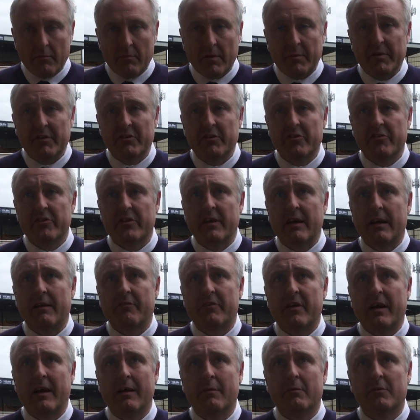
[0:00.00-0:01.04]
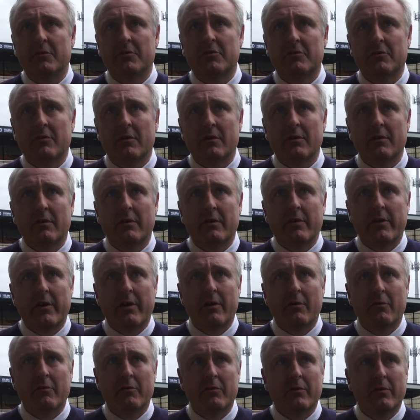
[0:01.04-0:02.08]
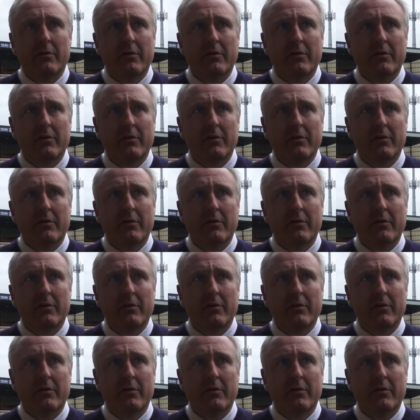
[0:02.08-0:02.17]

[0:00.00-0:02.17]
My message at half time was, you know,